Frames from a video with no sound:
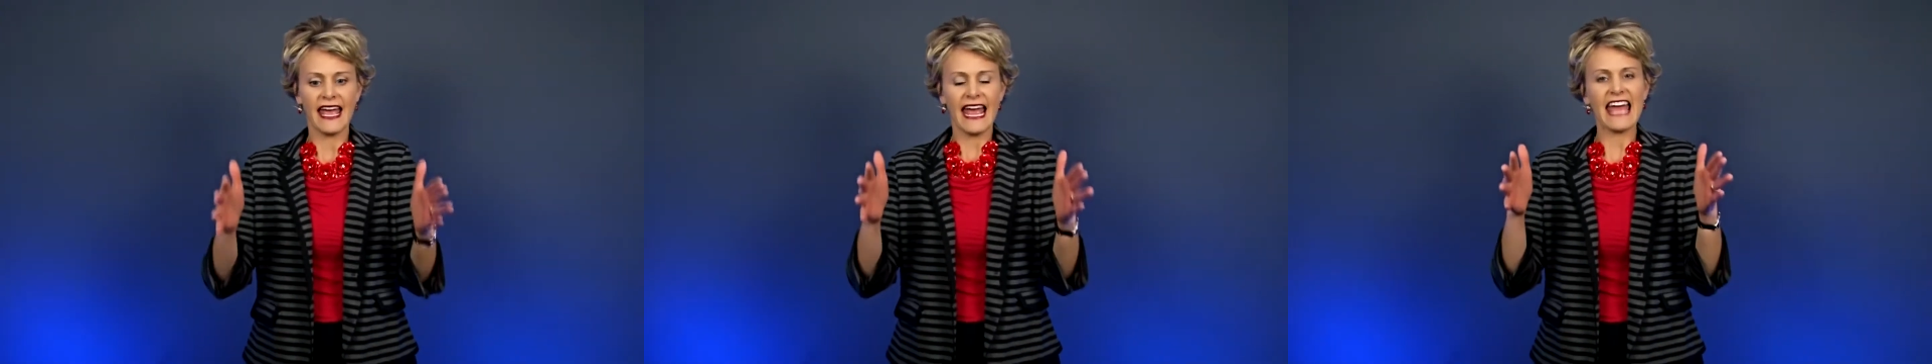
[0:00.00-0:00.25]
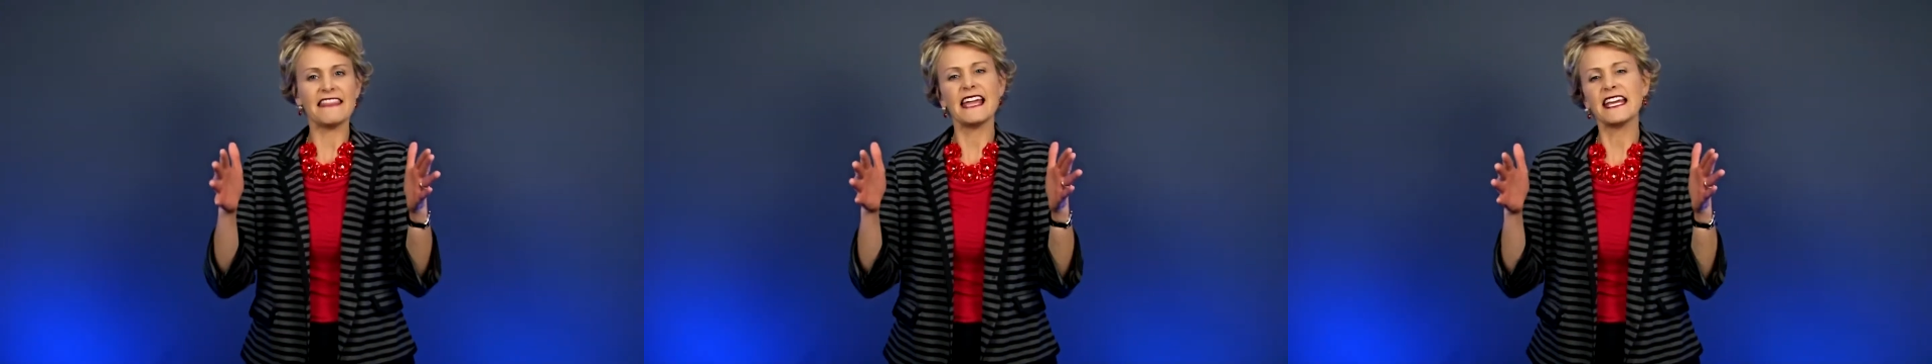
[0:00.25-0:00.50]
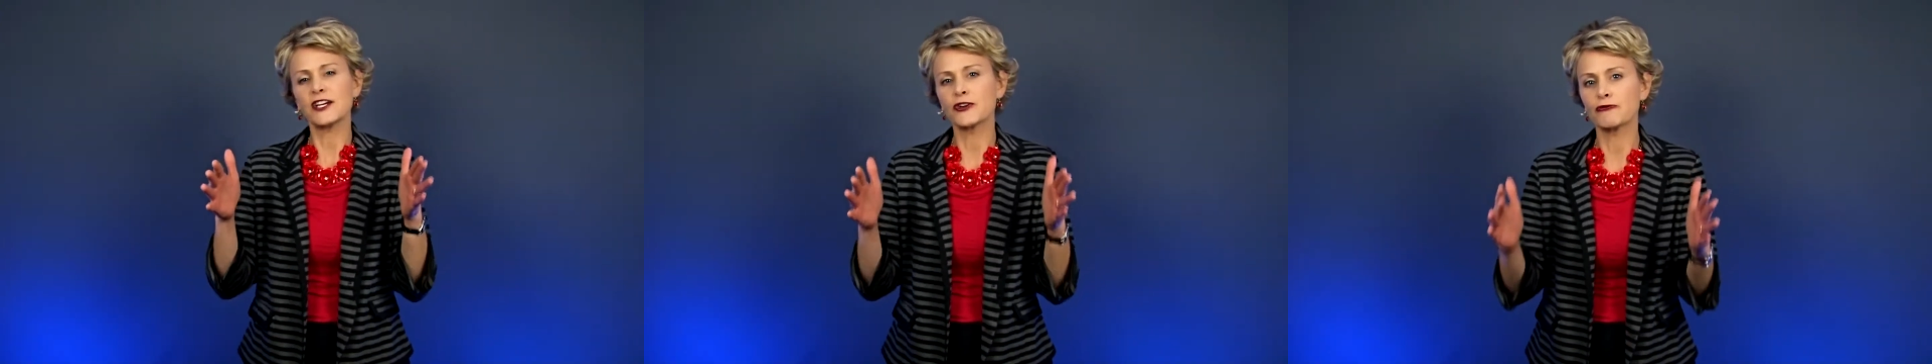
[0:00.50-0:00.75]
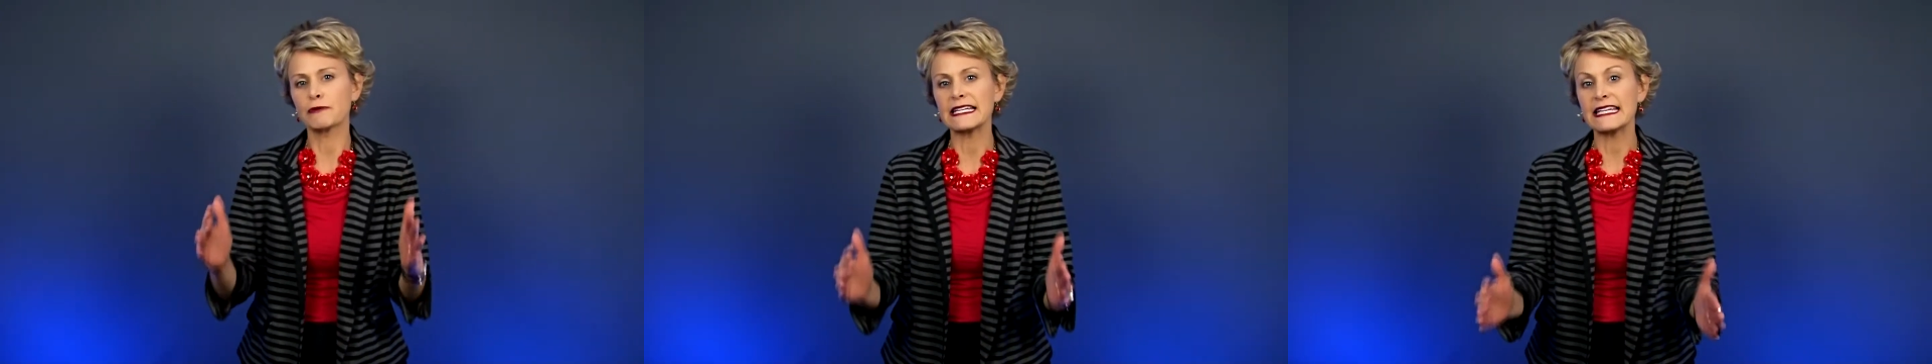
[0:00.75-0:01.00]
and they
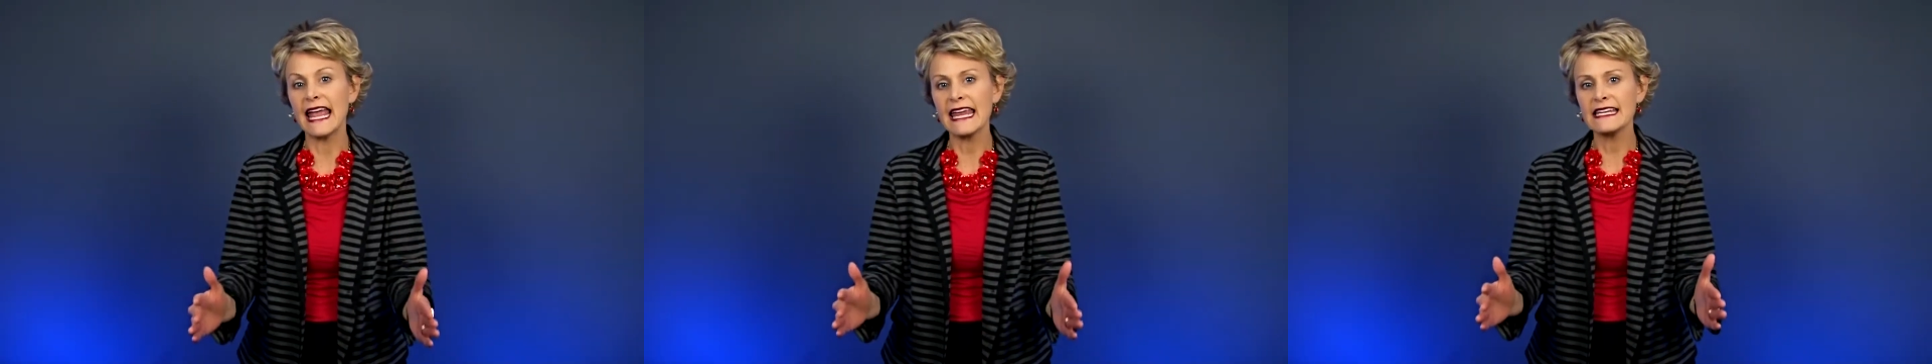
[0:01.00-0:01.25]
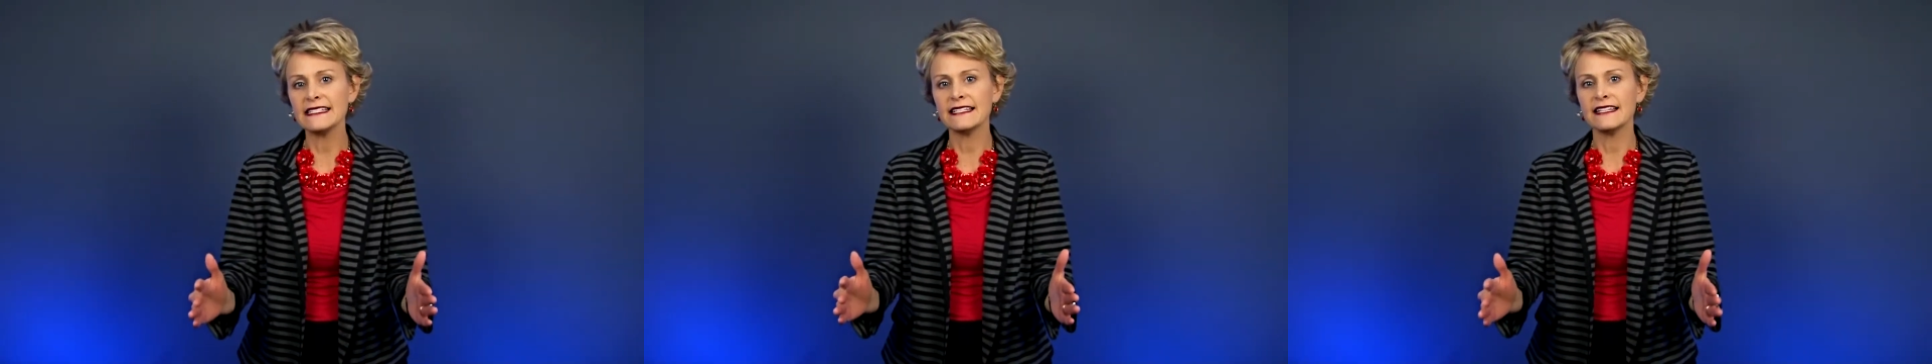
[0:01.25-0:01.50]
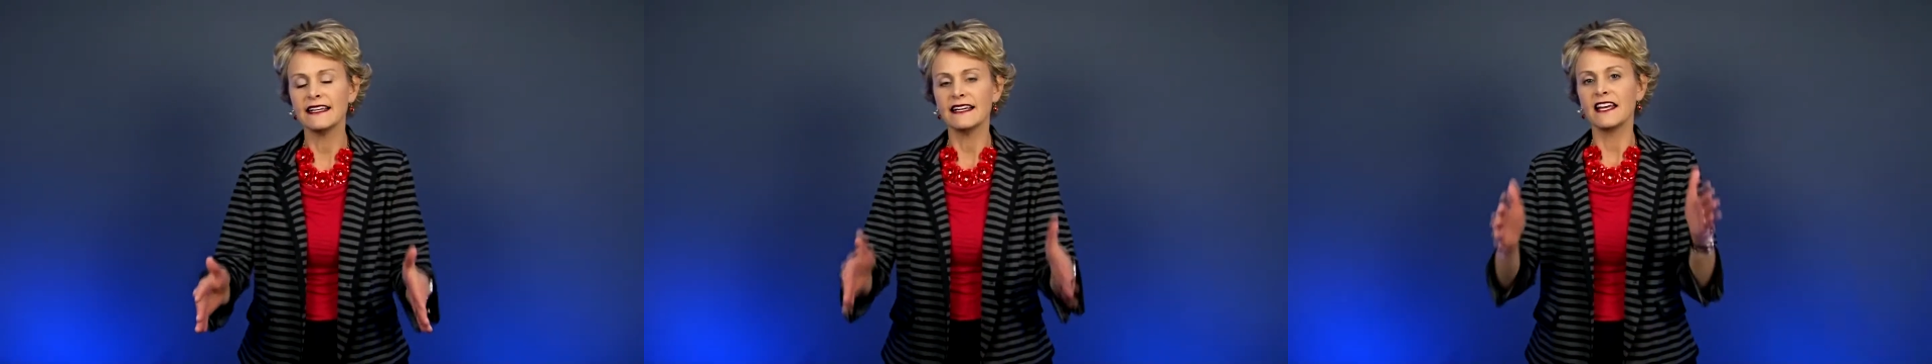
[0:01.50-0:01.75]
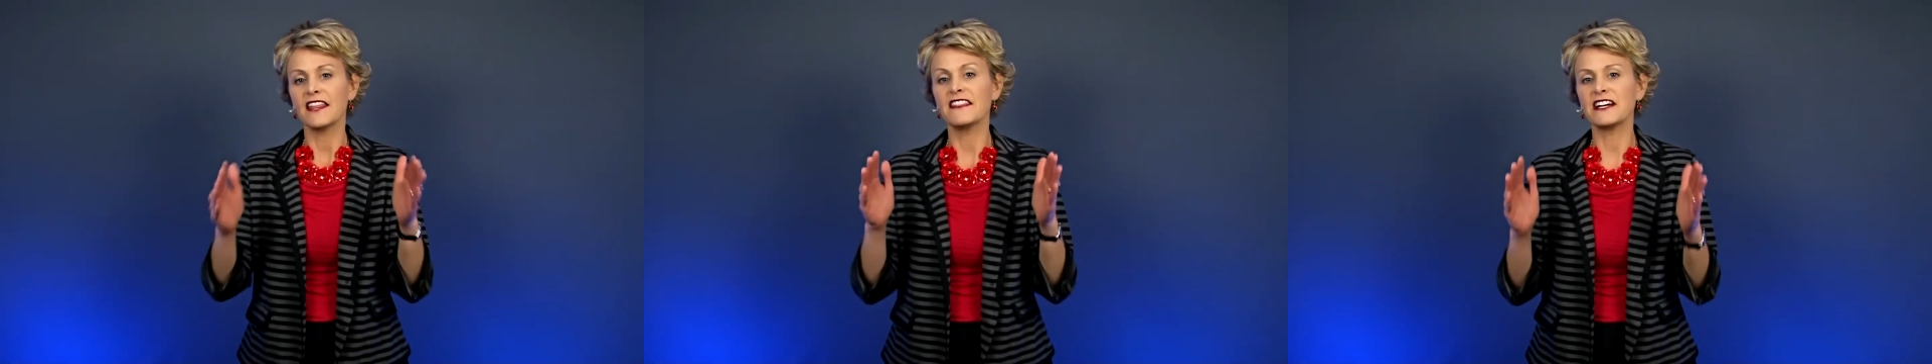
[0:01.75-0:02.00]
create
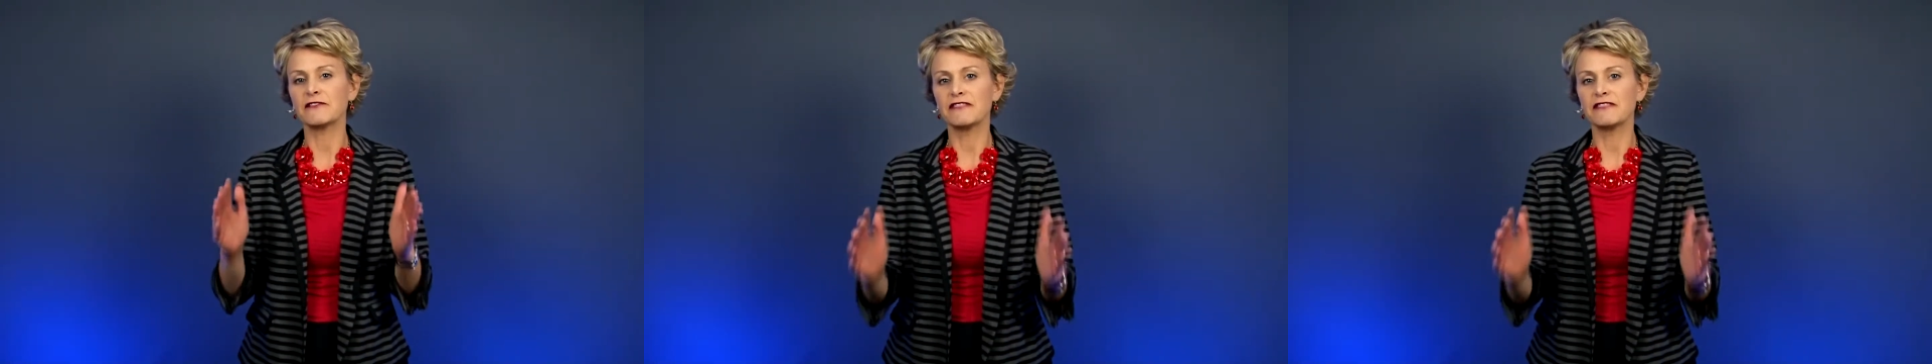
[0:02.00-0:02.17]
their